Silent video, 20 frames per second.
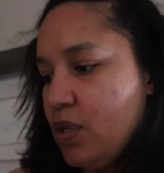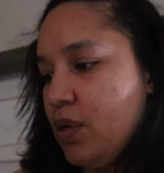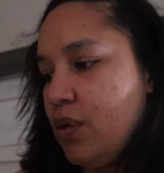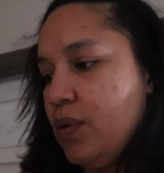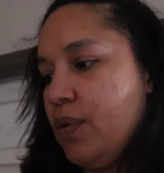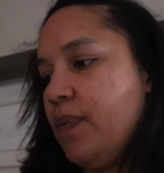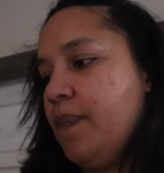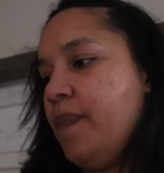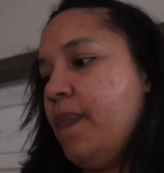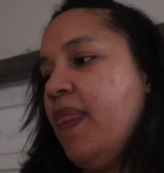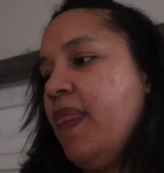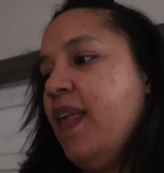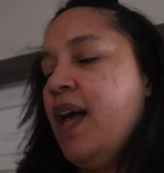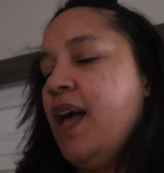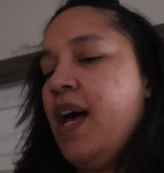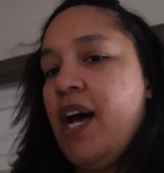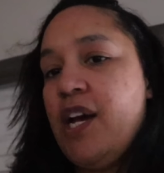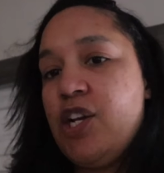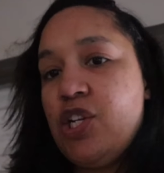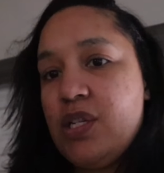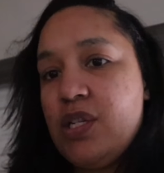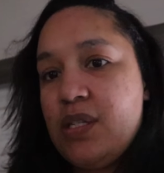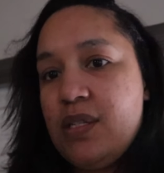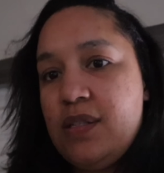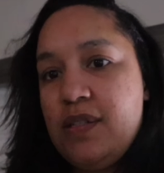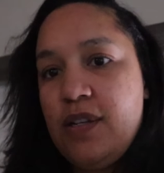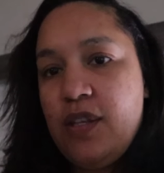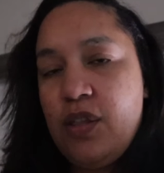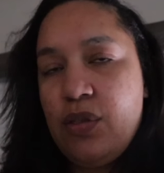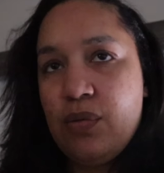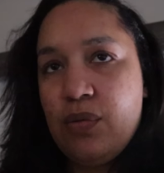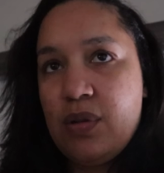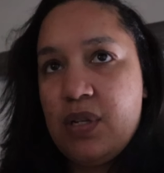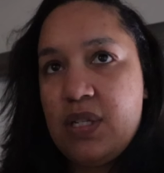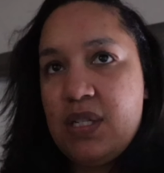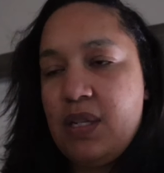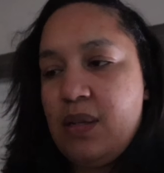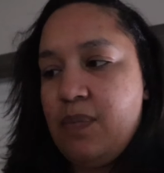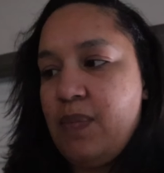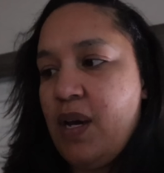So I just threw
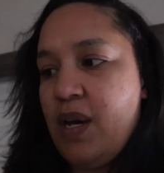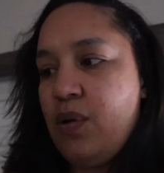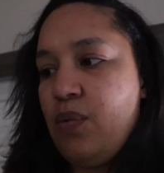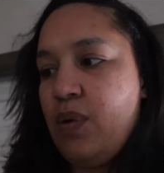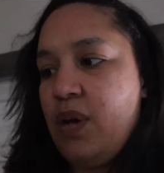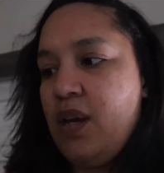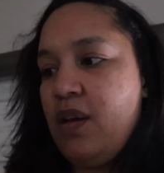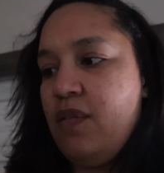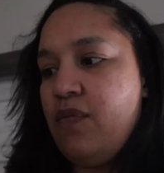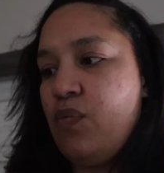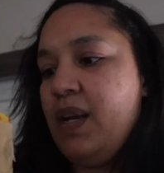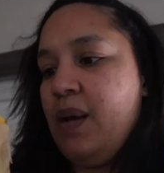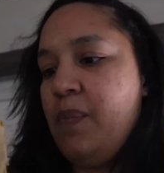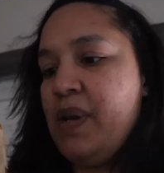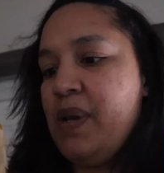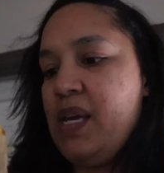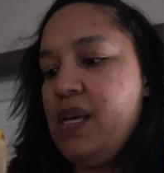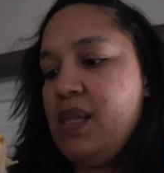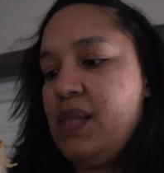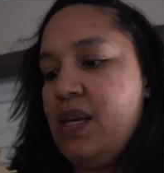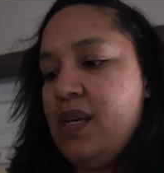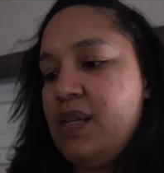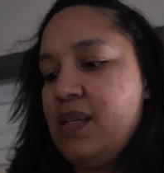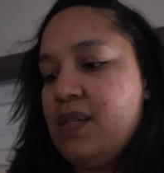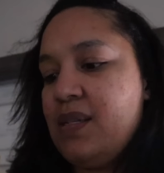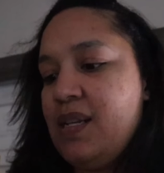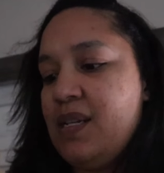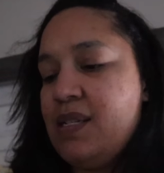this in the microwave and I'm gonna eat this.